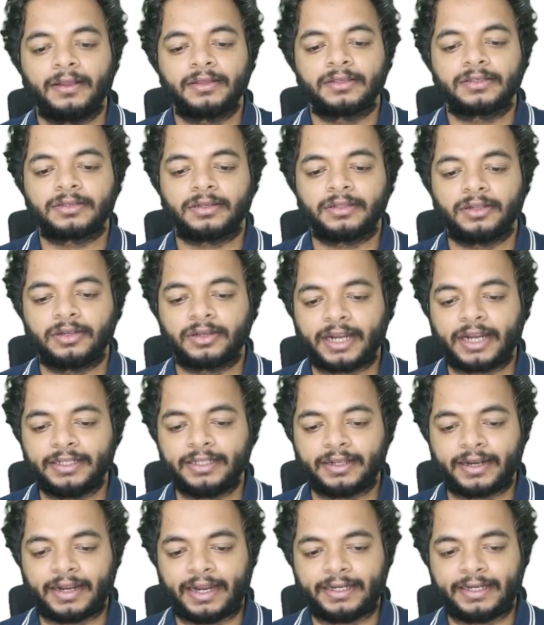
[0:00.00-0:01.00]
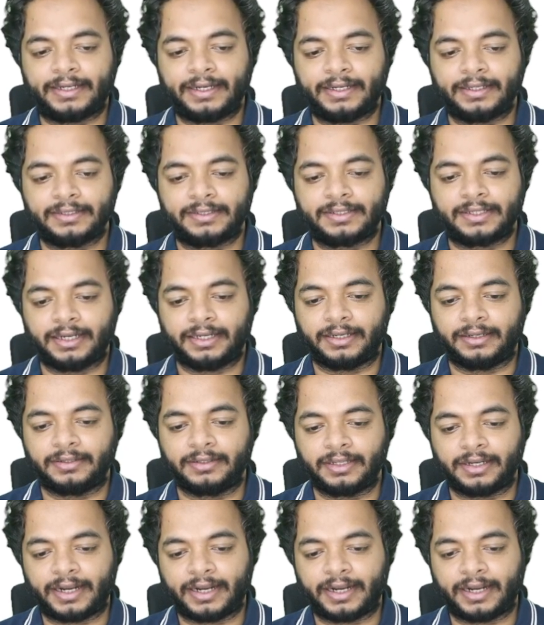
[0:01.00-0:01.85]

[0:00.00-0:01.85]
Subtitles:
so look at the right hand side.